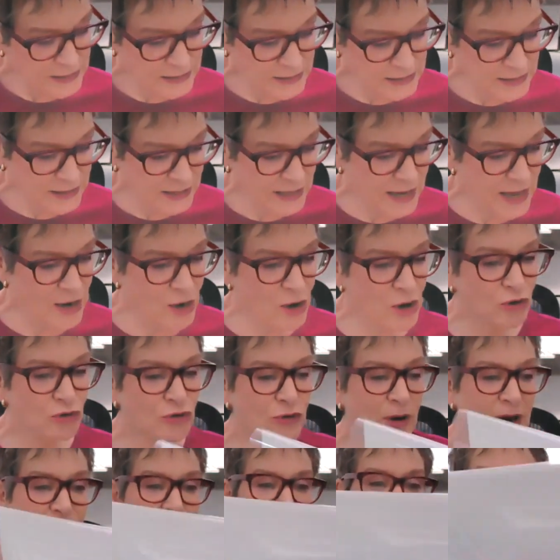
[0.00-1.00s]
this is the
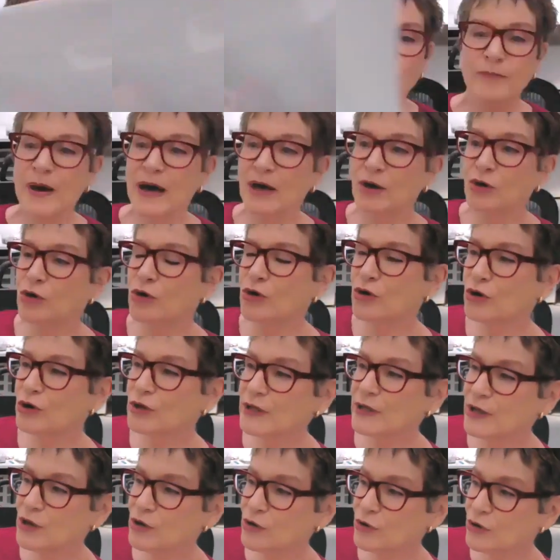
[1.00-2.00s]
character I talked about
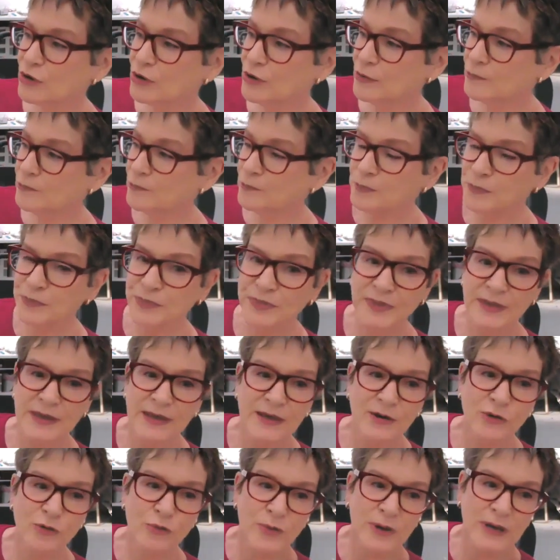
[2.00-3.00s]
earlier,
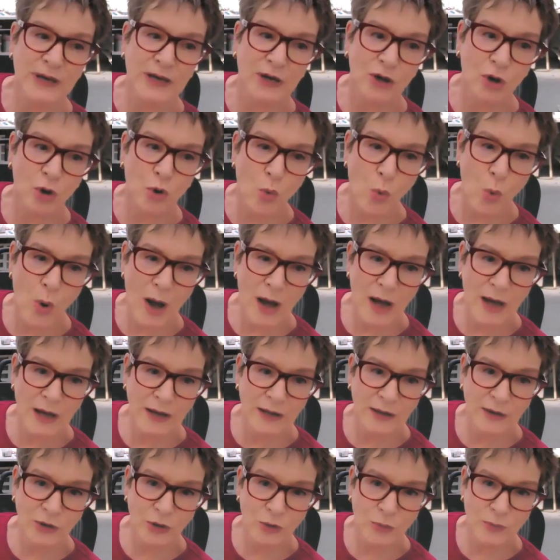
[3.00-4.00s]
the green
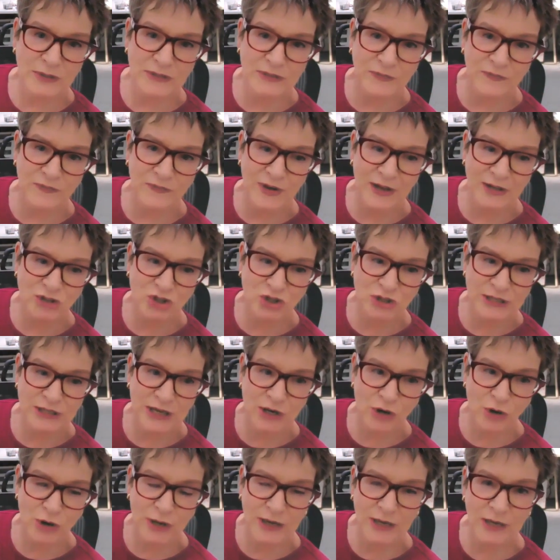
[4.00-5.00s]
iguana, who is a
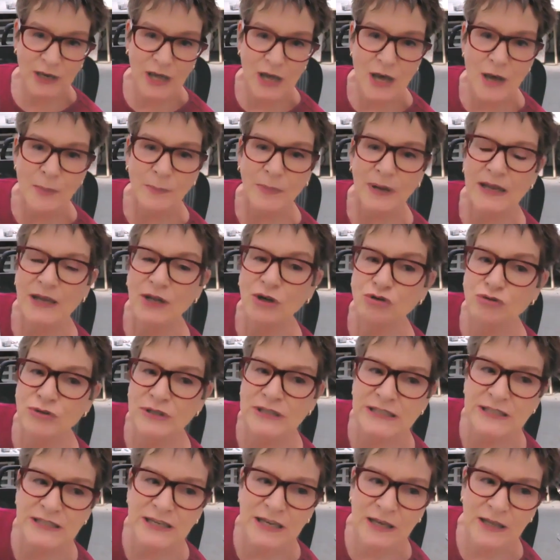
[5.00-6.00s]
vegetarian. But
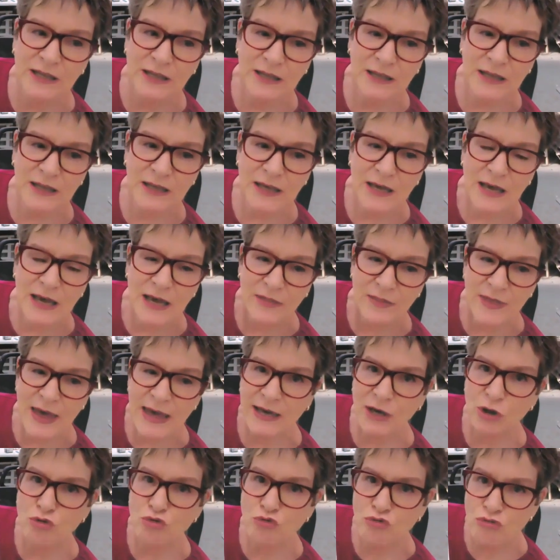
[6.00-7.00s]
interesting,
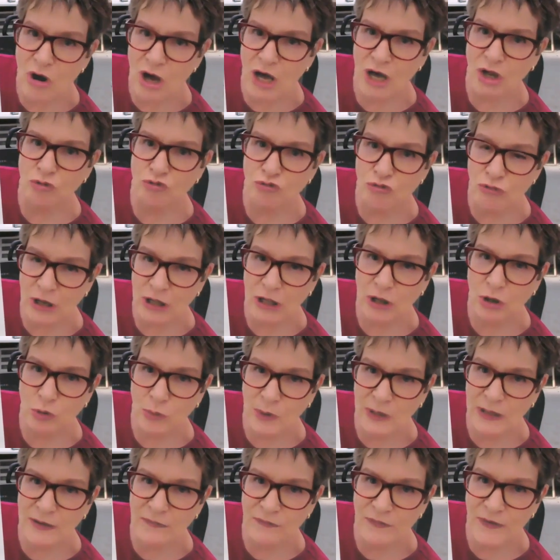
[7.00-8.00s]
they can run really,
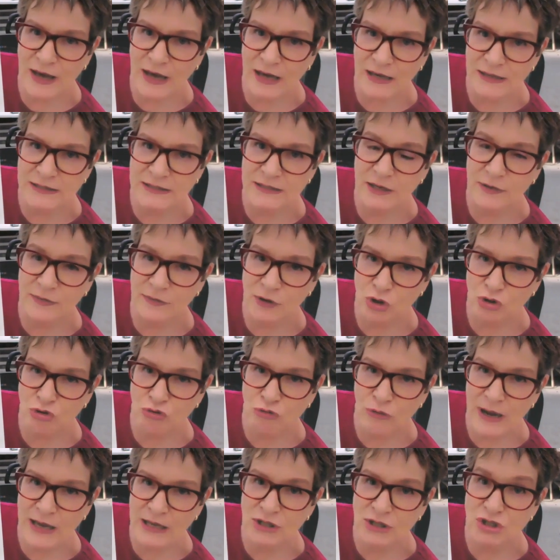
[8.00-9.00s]
really fast and they're
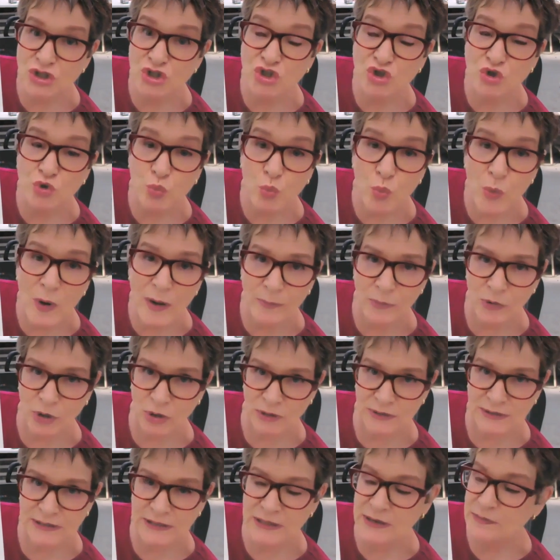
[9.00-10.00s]
great
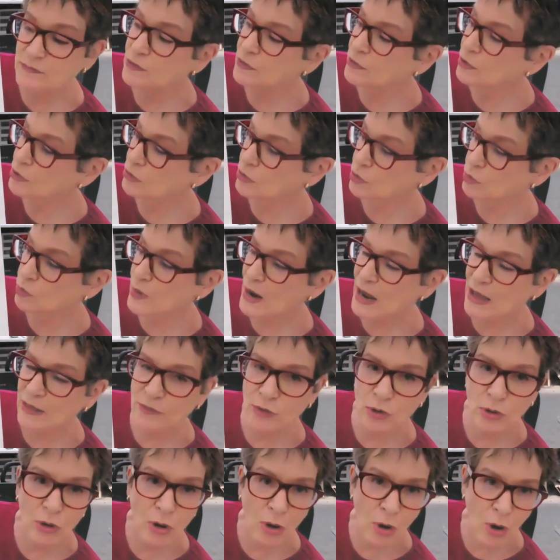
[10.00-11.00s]
swimmers, even though they're
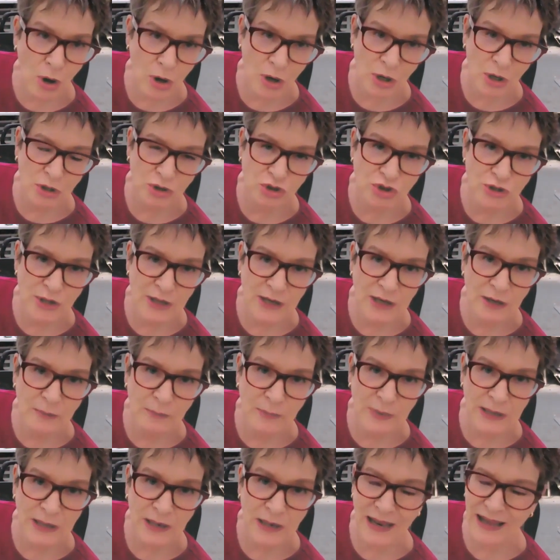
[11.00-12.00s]
rather large. They
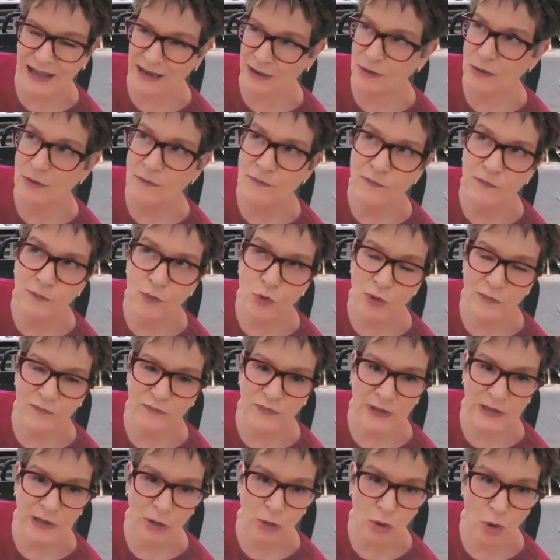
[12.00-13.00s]
can be like
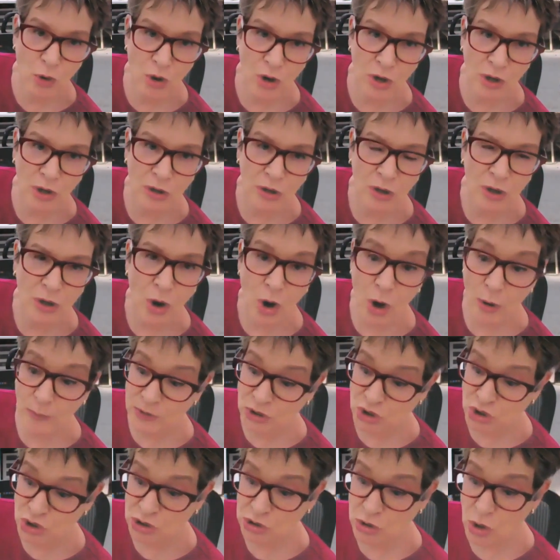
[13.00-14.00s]
four feet long,
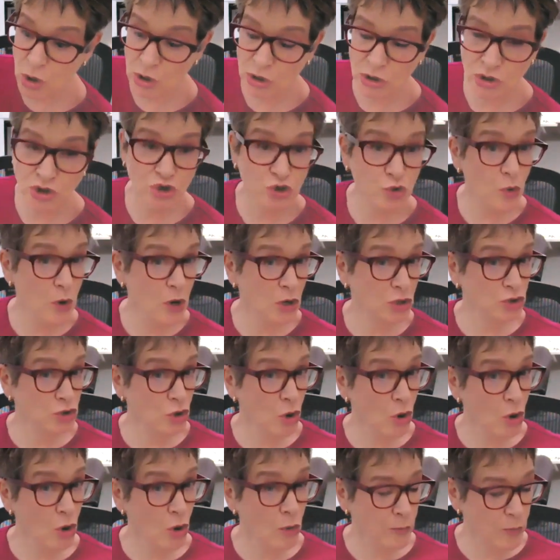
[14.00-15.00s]
almost as long as you are
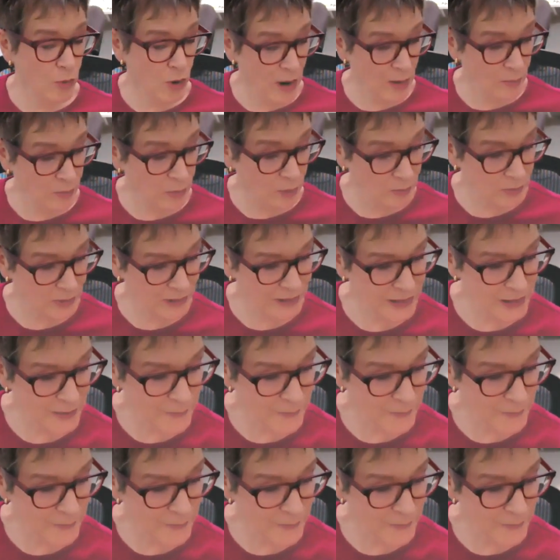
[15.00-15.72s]
tall, probably.